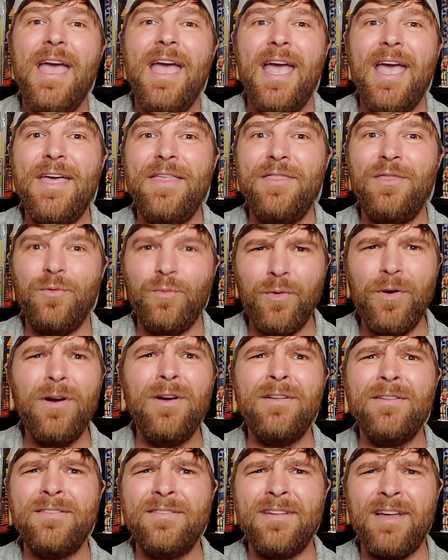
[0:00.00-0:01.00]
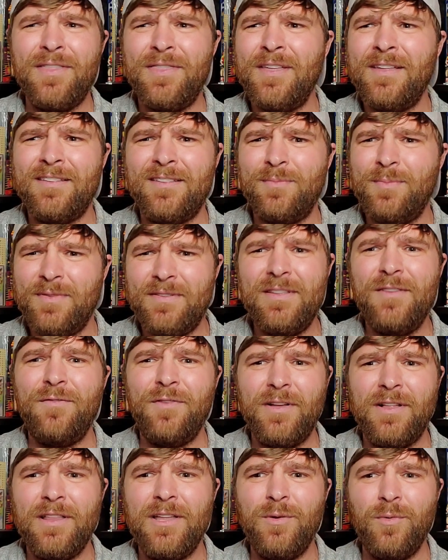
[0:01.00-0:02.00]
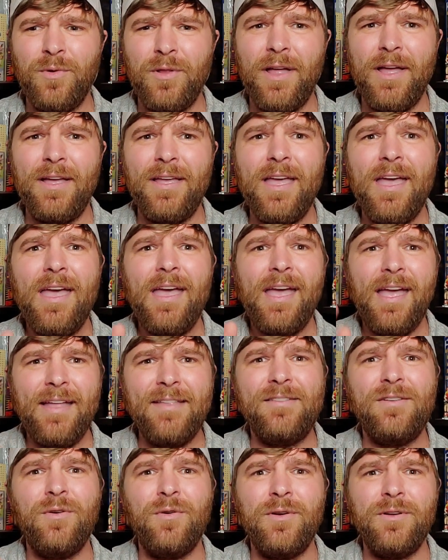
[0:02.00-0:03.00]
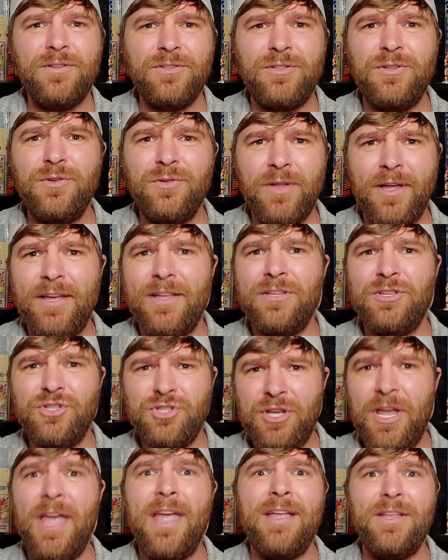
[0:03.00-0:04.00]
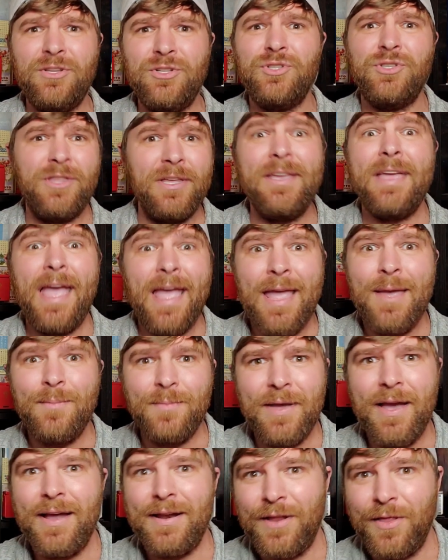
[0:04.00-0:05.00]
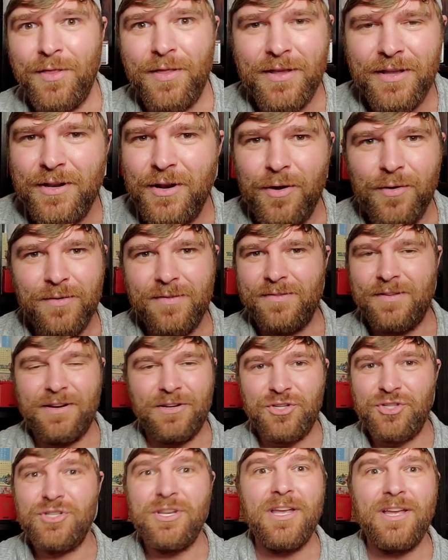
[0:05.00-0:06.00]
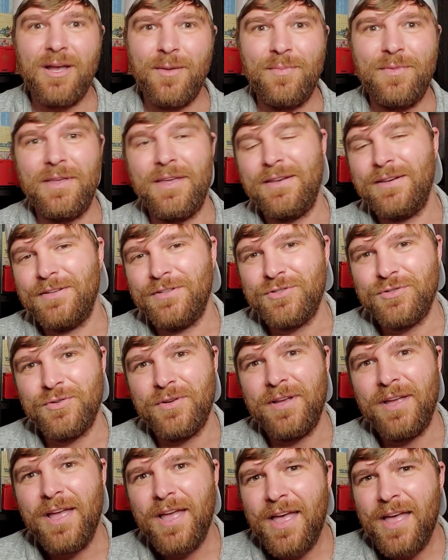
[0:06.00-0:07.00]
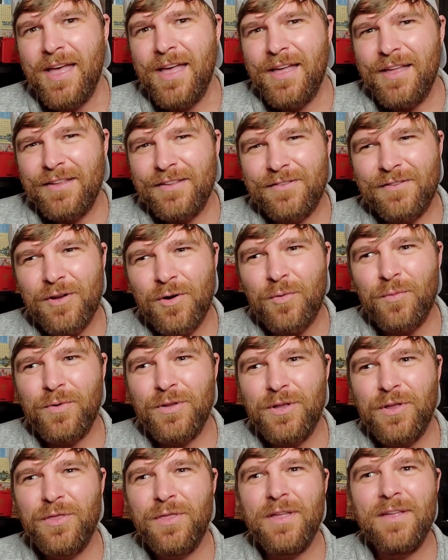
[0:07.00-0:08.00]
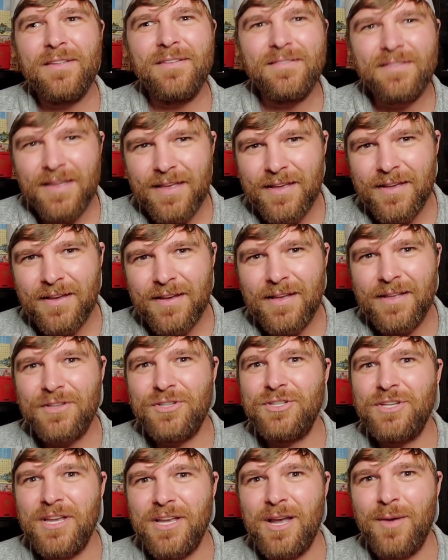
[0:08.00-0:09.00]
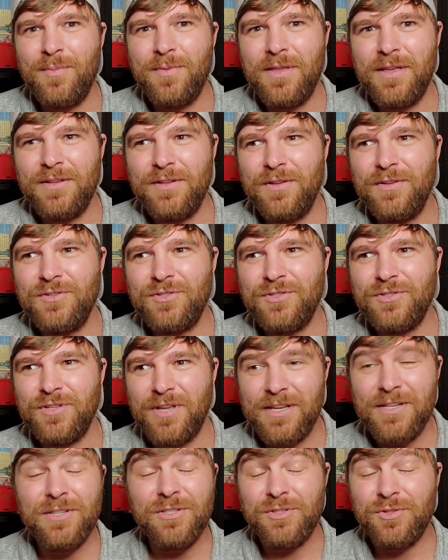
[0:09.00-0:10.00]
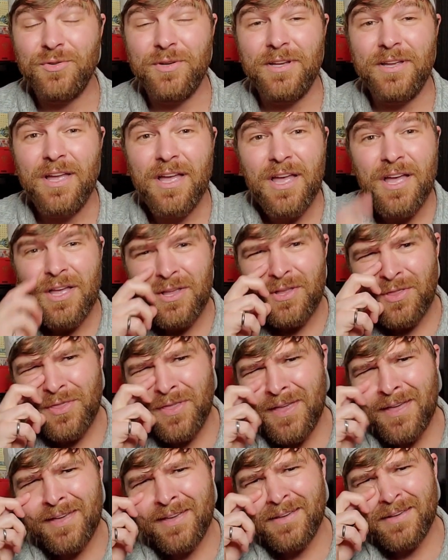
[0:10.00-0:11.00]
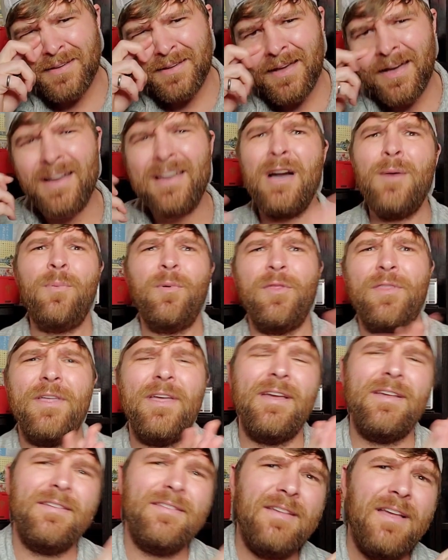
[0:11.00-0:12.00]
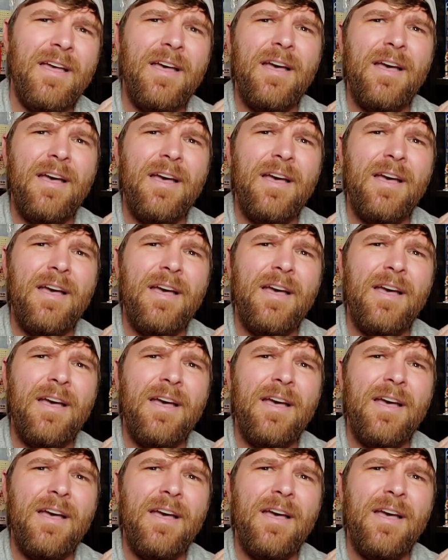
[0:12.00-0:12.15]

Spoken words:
and the words, I think specifically, were it's going to change the game kind of thing, it's going to shake up the industry. So when you think SEGA and shake up the industry, you think a couple things.